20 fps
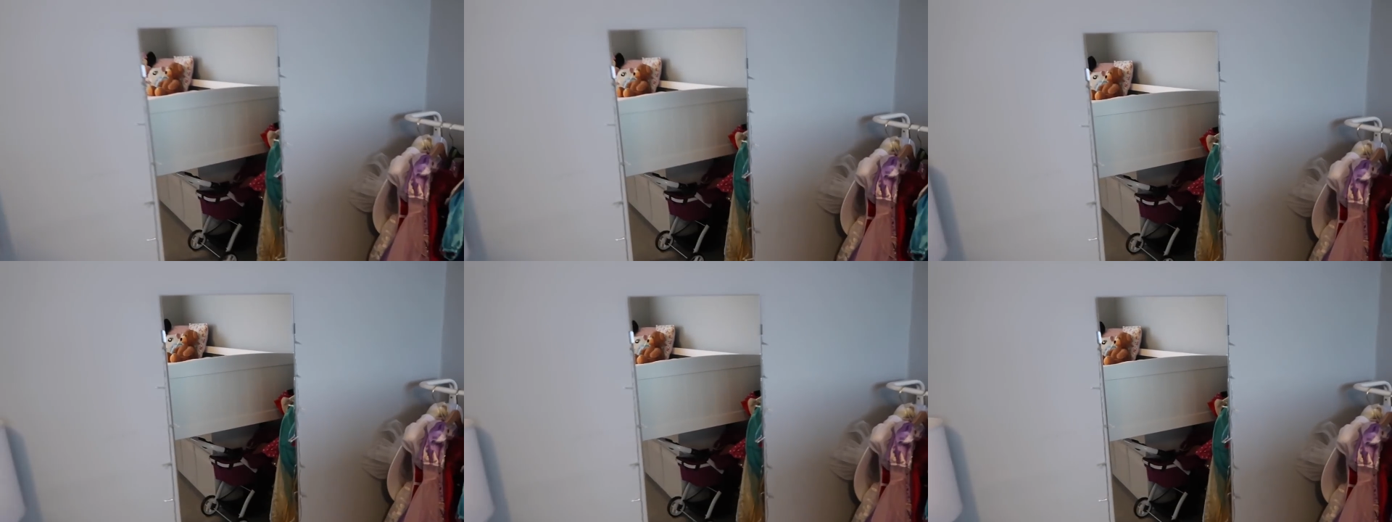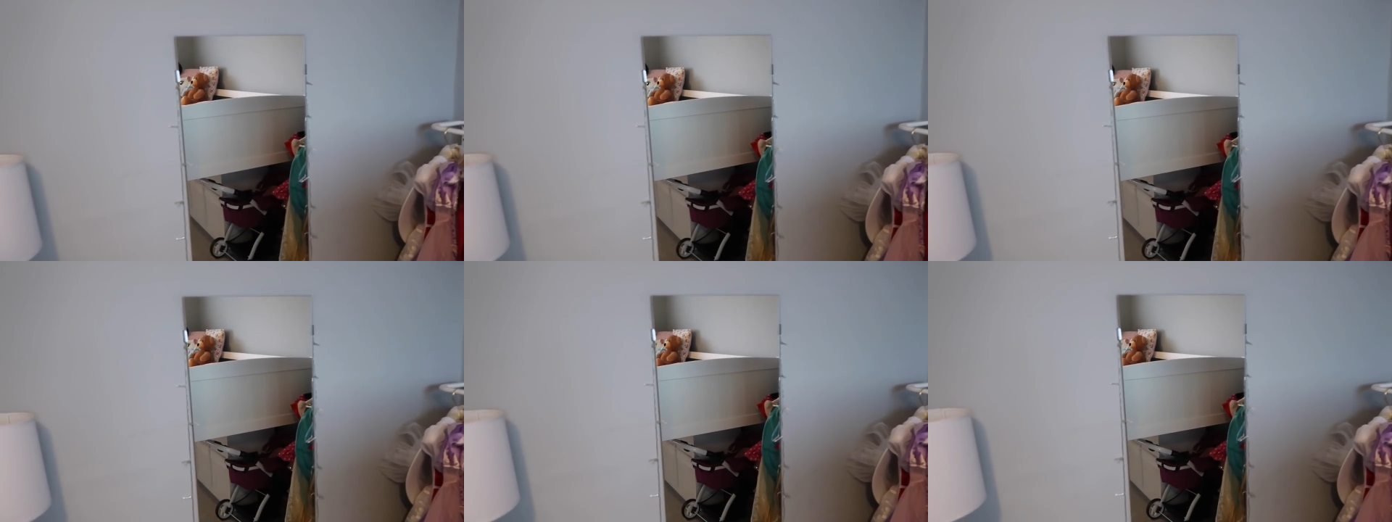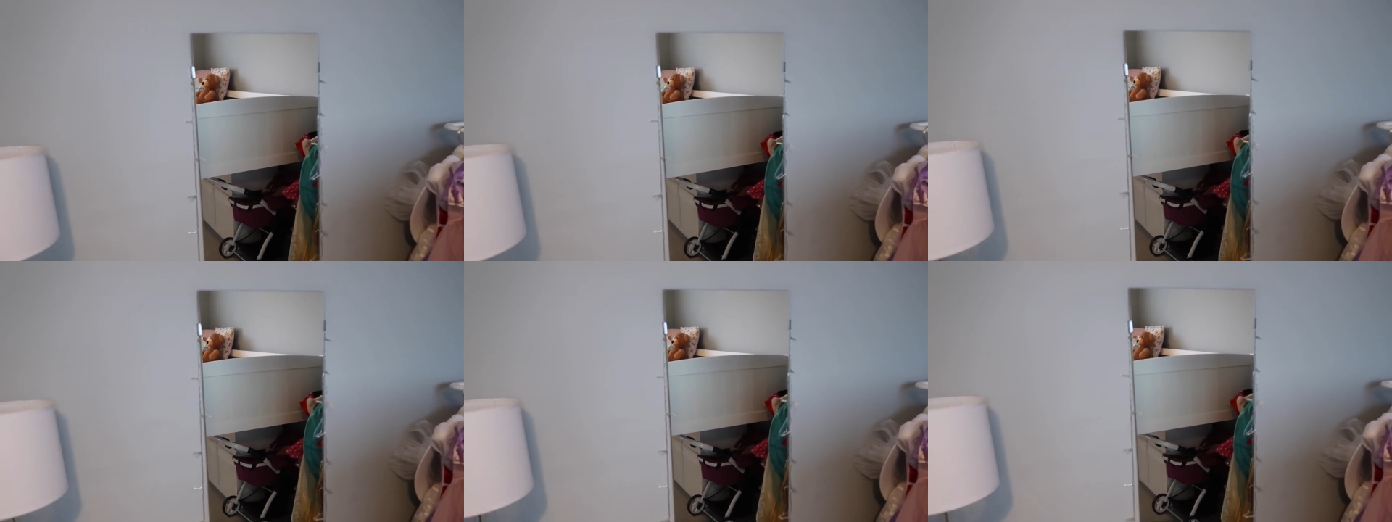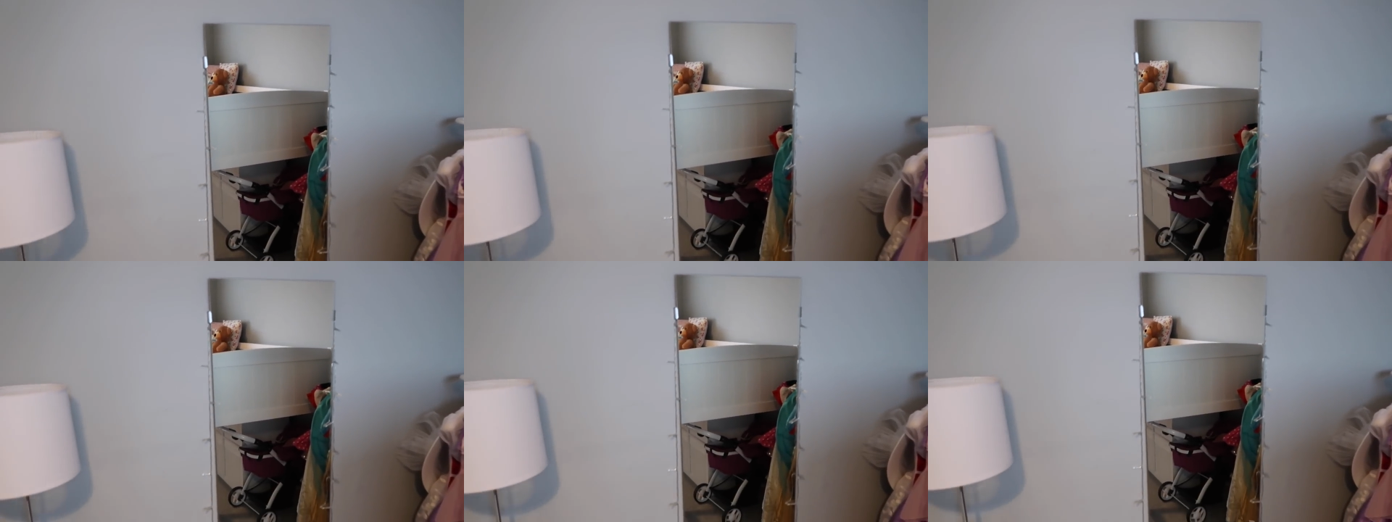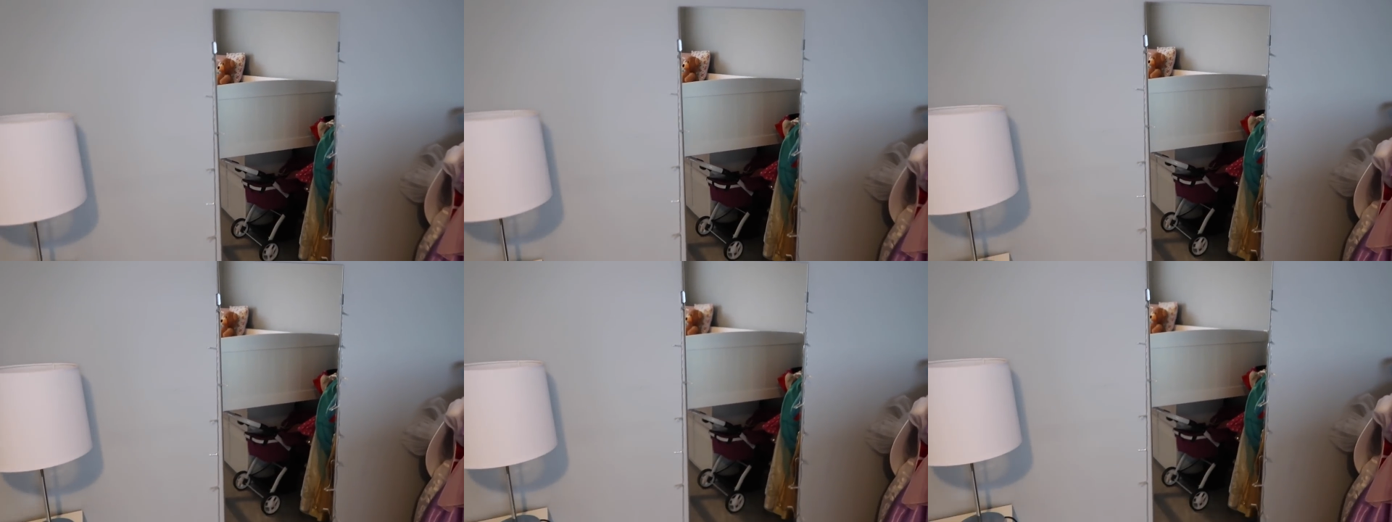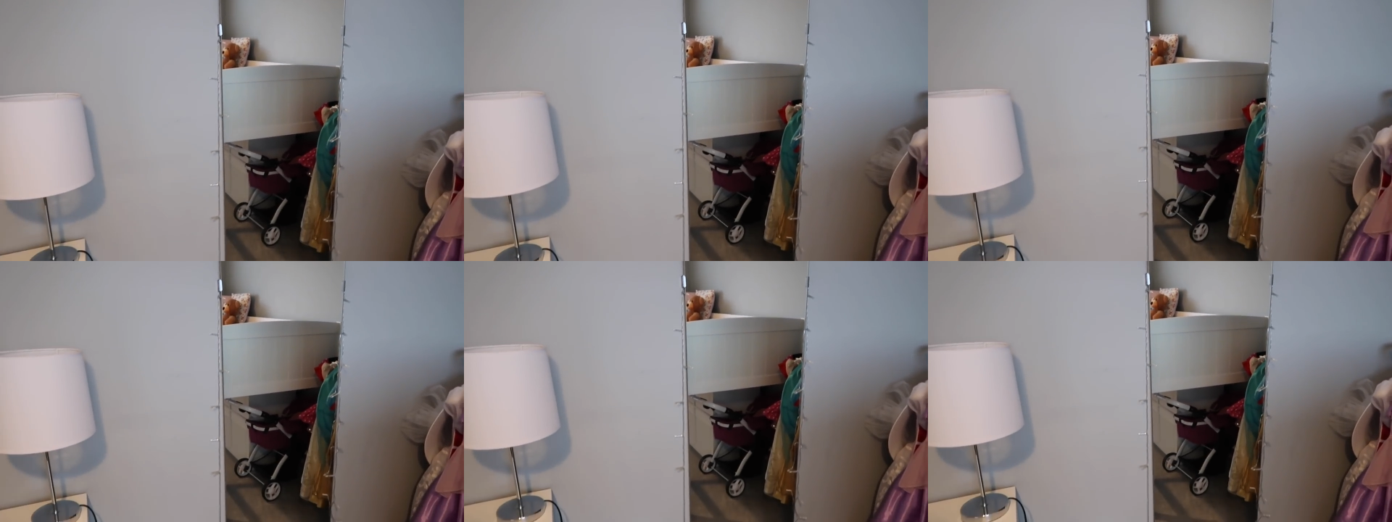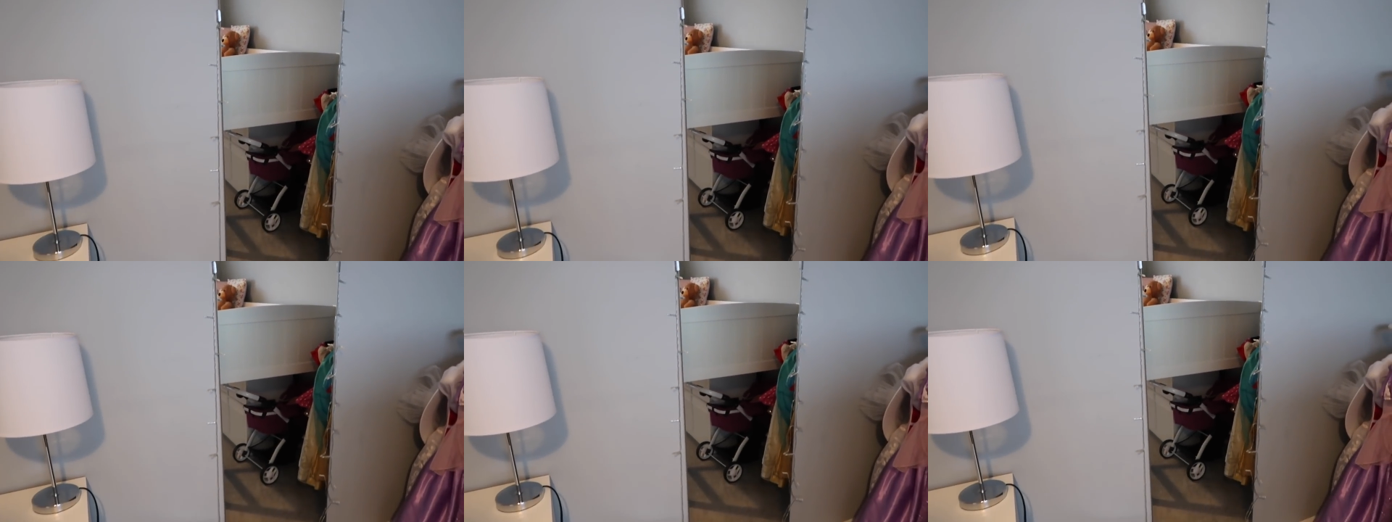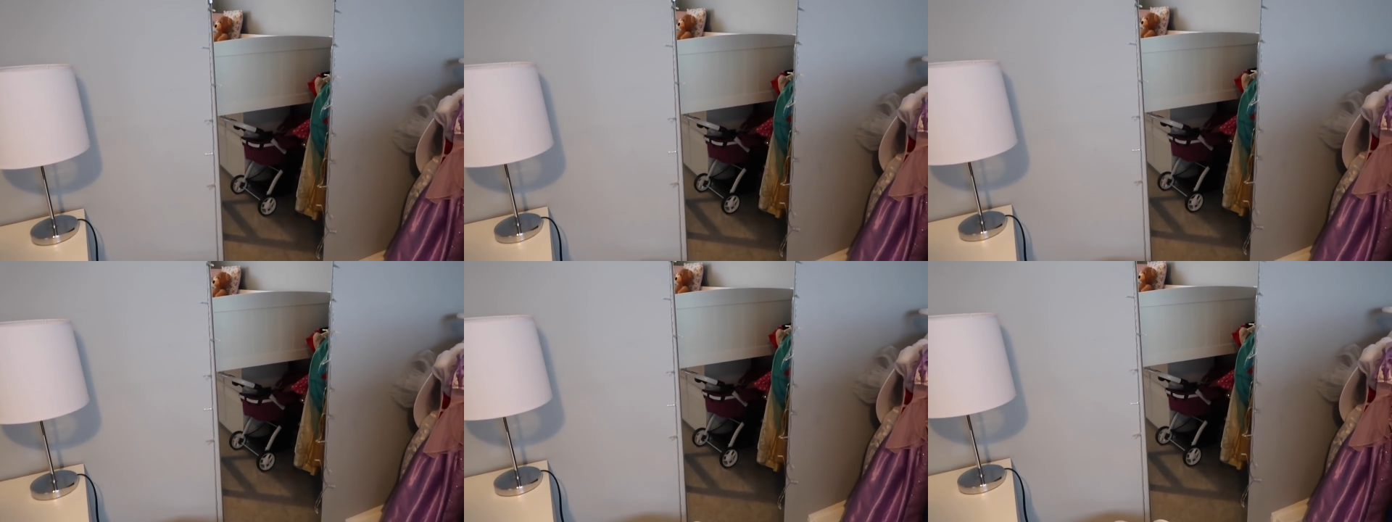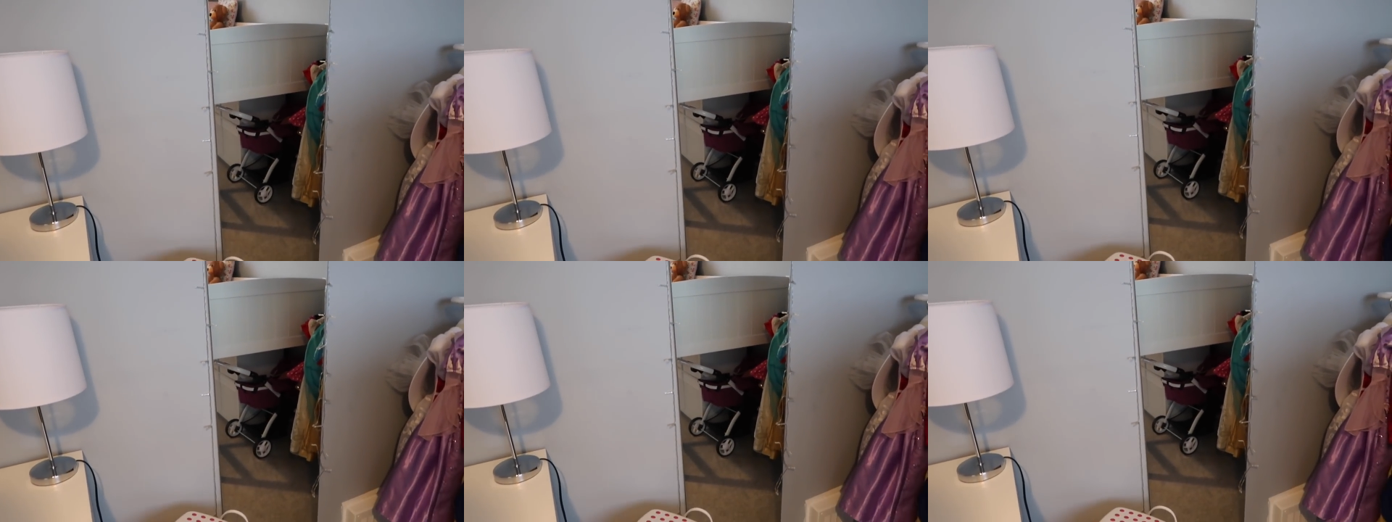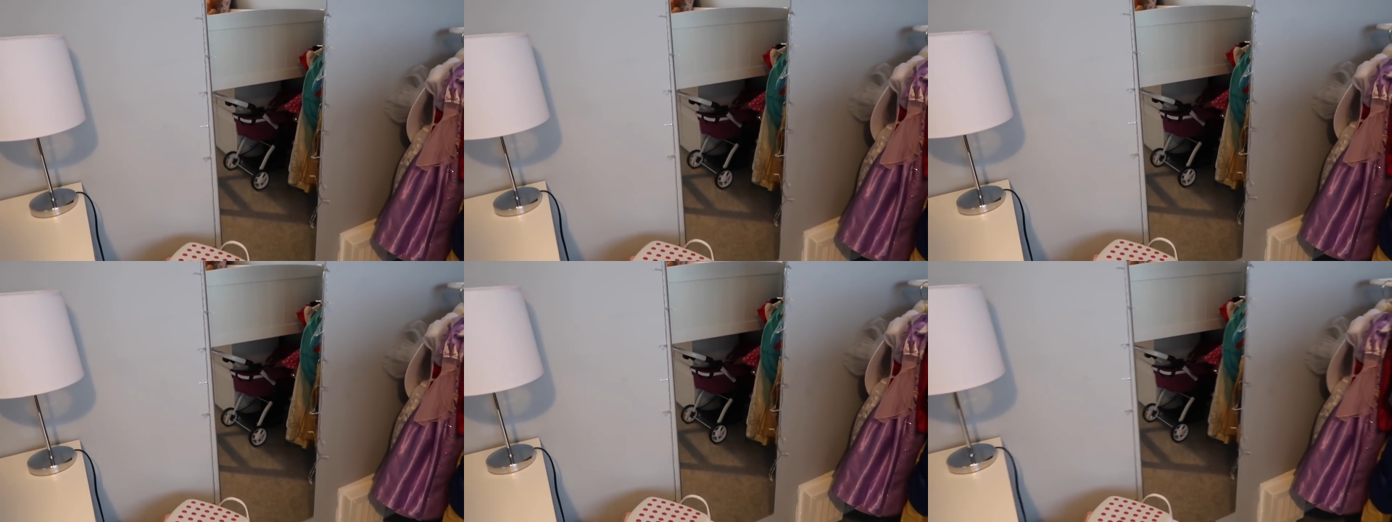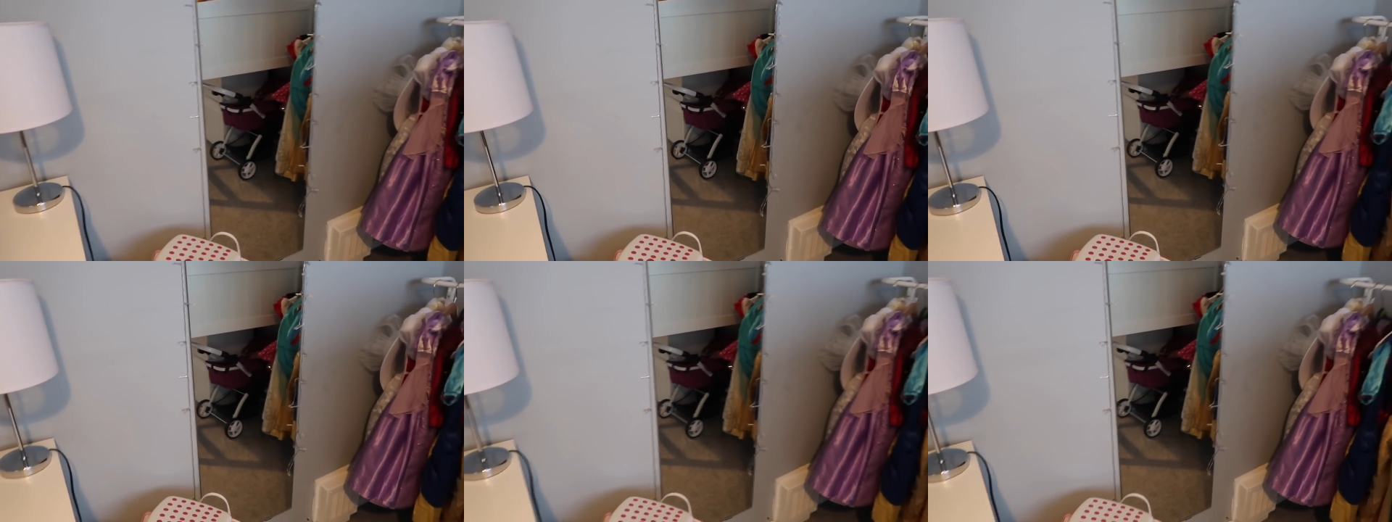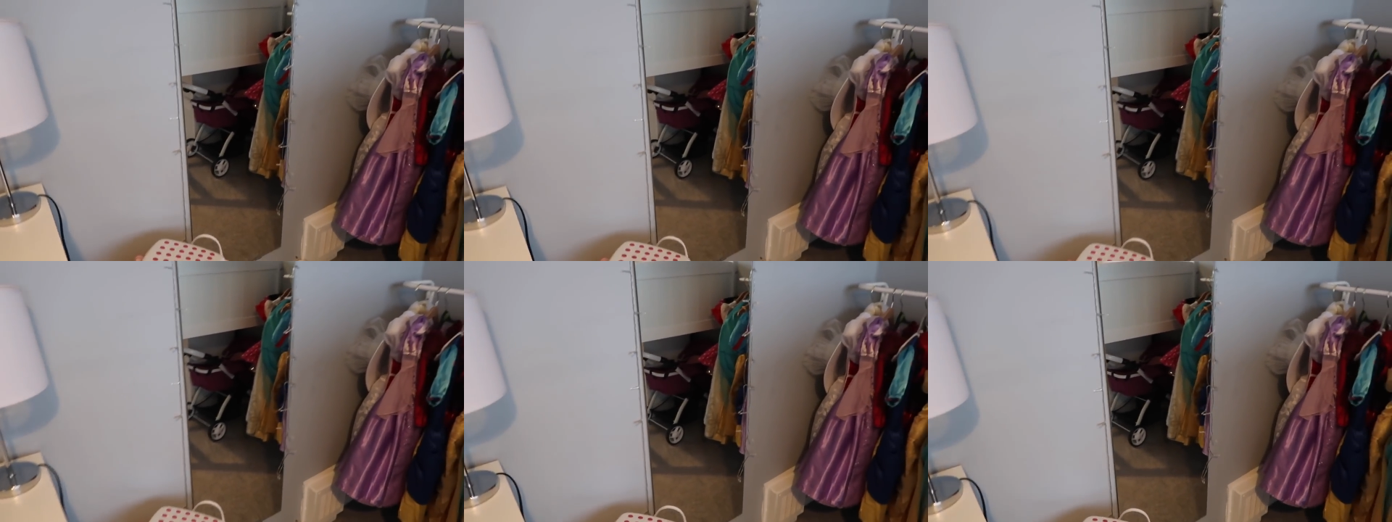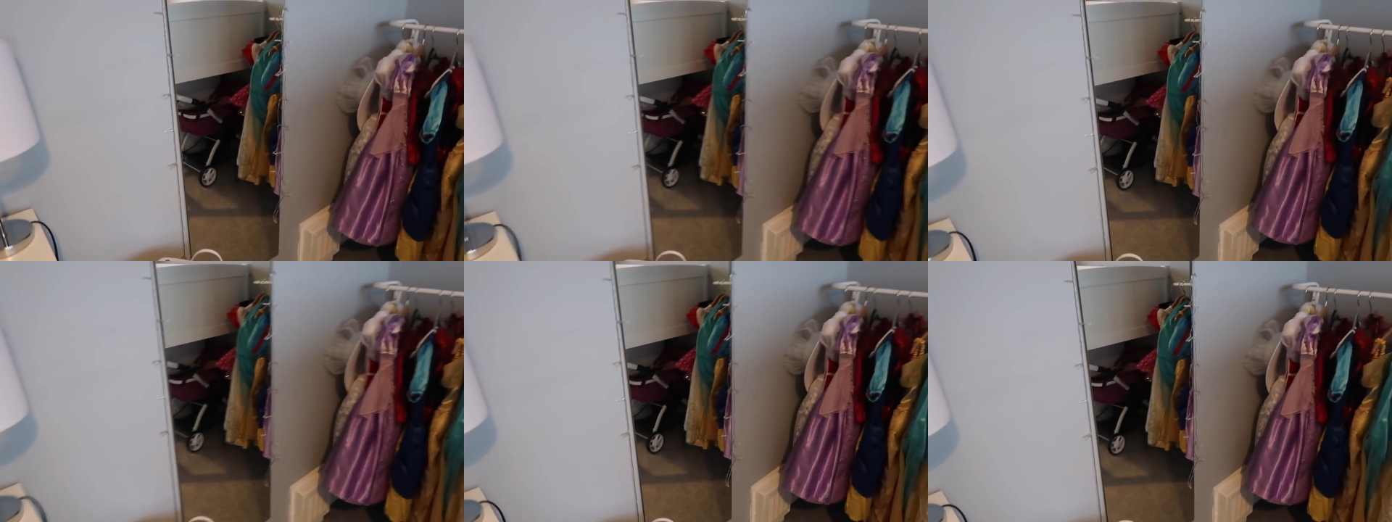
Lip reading: Nobody's mouth can be seen.